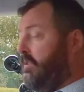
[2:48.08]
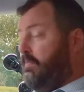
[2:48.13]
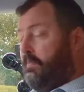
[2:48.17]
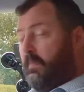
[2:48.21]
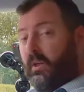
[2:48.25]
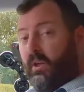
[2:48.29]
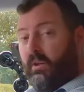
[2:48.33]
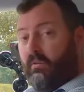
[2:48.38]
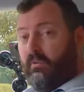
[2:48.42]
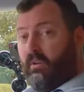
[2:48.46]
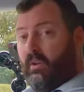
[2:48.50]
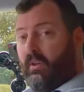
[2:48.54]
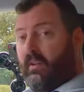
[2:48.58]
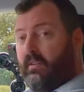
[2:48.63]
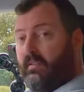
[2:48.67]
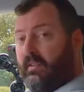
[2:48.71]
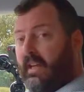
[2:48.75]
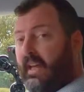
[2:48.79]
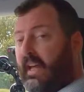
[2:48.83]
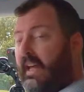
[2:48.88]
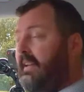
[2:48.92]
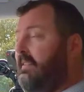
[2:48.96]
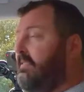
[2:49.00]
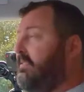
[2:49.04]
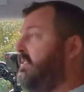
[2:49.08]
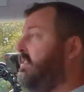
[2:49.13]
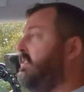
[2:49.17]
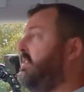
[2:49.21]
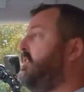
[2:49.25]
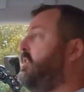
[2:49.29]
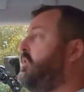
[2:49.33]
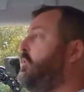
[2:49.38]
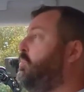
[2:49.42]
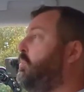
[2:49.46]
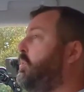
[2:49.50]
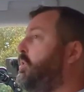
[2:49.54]
this manoeuvre on the test,
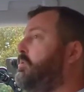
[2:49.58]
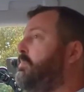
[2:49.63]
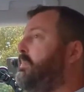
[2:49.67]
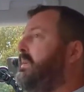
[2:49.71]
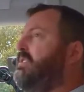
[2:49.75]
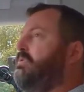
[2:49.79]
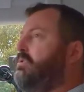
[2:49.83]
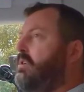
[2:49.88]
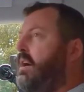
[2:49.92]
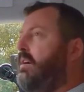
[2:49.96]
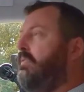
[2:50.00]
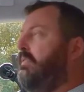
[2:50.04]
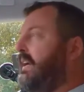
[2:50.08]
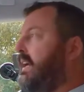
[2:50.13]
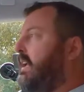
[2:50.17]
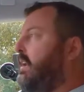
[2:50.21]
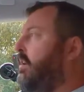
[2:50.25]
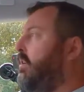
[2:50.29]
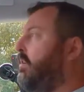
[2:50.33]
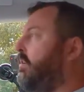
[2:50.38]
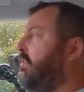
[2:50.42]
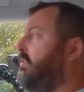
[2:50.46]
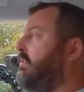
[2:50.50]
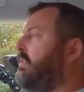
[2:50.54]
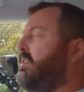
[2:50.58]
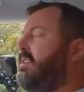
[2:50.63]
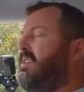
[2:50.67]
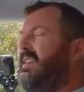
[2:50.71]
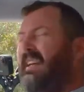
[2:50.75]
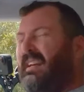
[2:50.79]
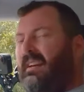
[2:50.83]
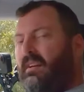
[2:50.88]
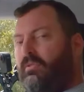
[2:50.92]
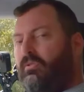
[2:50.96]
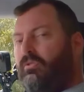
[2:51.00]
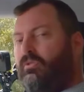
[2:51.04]
you would be driving along.
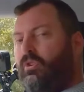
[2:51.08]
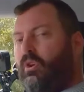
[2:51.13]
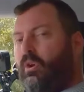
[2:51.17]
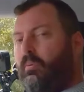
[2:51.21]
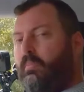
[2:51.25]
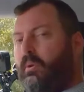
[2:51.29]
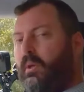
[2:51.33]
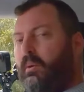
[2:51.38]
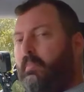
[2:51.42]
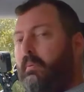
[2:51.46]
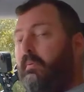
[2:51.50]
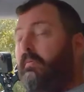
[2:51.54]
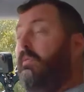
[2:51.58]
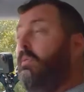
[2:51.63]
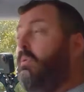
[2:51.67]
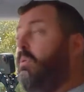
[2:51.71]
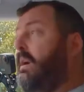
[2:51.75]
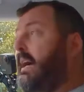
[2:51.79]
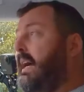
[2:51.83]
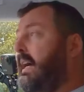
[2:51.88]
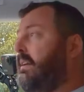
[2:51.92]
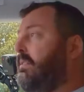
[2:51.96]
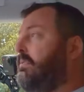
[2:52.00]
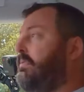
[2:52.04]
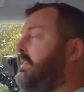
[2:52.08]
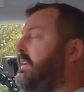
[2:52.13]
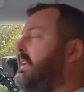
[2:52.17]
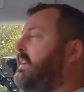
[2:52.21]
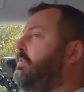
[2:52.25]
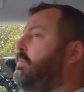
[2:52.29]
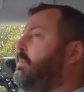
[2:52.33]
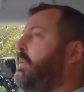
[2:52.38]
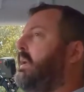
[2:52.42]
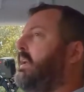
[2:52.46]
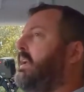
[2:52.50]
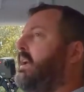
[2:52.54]
They don't stop you beforehand for
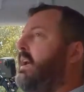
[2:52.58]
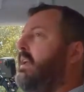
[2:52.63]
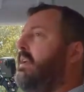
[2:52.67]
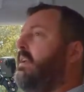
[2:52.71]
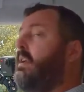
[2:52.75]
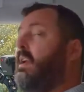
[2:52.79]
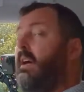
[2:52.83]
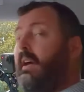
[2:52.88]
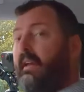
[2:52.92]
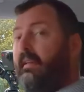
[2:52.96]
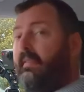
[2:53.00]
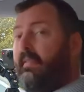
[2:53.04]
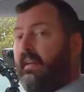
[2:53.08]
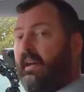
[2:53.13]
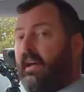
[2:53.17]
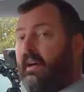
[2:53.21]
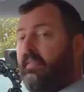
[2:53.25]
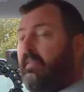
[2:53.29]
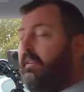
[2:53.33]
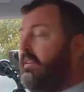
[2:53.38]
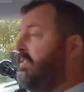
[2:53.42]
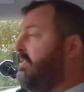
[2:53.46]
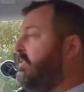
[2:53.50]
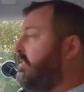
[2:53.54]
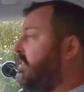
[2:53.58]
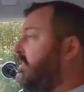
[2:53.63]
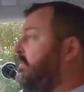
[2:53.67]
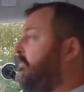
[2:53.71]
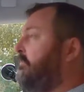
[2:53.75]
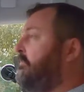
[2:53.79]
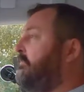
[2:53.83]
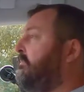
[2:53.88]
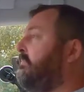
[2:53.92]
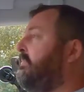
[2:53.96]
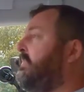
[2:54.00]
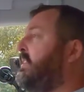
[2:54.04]
this one, unlike the others.
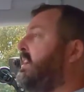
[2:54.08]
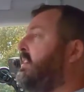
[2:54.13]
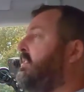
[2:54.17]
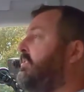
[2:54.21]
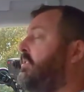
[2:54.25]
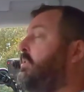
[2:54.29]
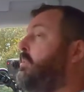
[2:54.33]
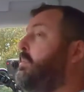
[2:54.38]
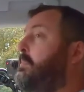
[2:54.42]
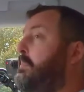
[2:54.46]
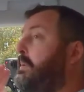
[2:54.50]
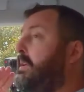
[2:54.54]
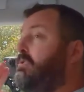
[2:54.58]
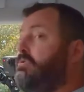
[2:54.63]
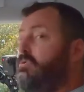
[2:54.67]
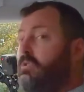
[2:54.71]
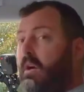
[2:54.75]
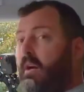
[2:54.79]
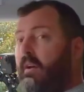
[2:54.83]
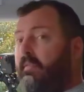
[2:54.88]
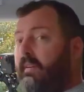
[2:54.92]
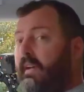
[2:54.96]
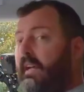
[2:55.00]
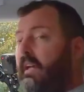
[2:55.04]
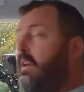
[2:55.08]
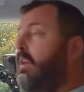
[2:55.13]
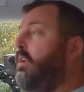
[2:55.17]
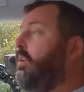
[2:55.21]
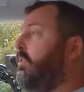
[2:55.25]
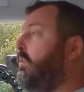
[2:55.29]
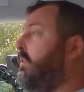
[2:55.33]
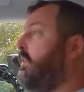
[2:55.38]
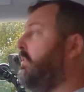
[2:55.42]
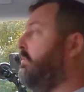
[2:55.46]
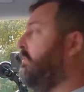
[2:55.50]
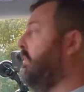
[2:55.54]
So you would be driving
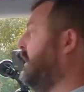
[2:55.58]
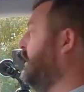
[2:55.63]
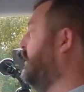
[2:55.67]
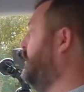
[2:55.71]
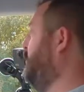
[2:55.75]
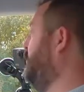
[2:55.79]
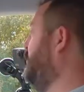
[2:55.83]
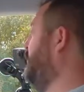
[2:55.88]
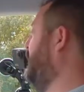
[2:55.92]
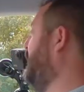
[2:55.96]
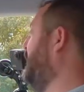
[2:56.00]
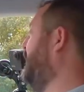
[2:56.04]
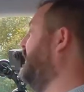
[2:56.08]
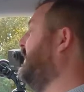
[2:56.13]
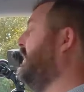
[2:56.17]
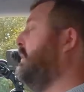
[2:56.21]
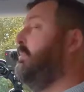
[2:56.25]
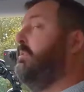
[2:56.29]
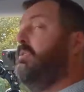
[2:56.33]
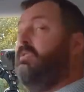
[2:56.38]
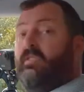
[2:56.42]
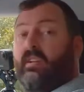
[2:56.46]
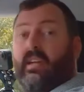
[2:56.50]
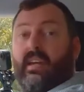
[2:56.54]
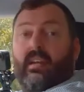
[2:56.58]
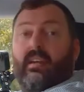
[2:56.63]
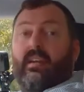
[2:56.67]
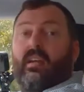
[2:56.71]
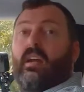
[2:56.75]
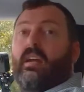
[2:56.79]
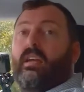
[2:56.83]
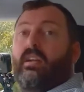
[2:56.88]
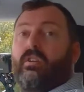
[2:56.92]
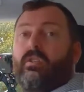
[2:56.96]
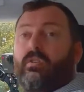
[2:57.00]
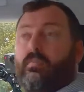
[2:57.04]
along the road and they would say, I'd
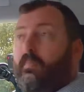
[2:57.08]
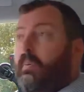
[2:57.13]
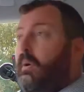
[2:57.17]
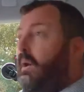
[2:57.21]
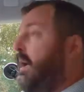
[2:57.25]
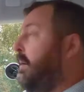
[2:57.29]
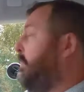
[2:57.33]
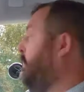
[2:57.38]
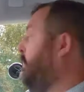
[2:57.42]
like you to pull